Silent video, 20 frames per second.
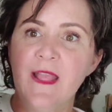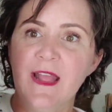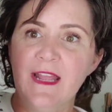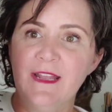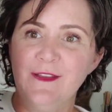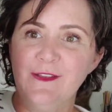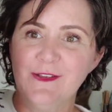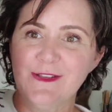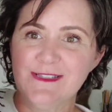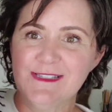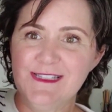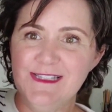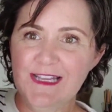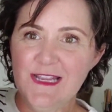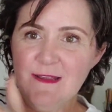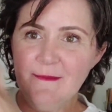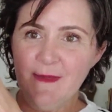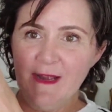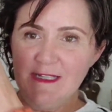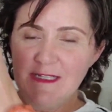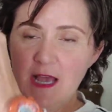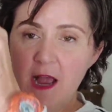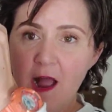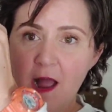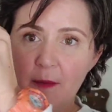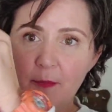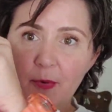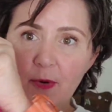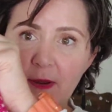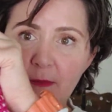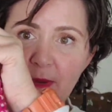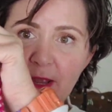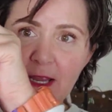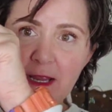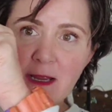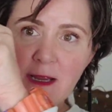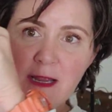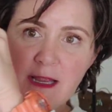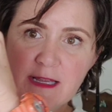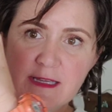And you can see my top
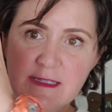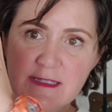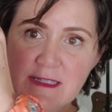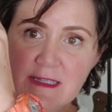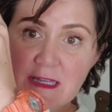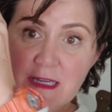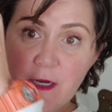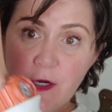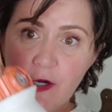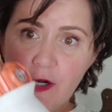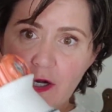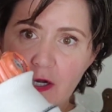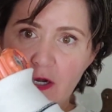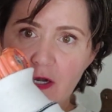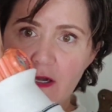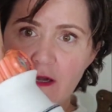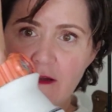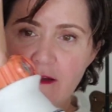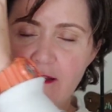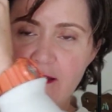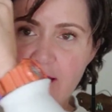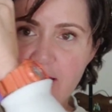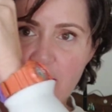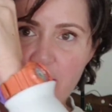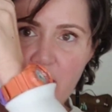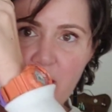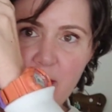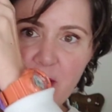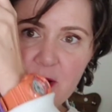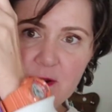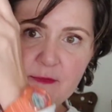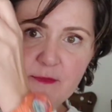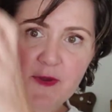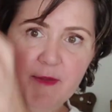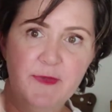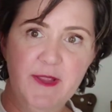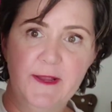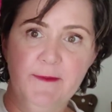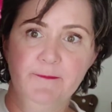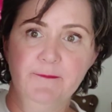ribbing is thicker than my bottom
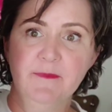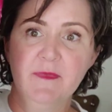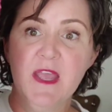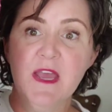ribbing.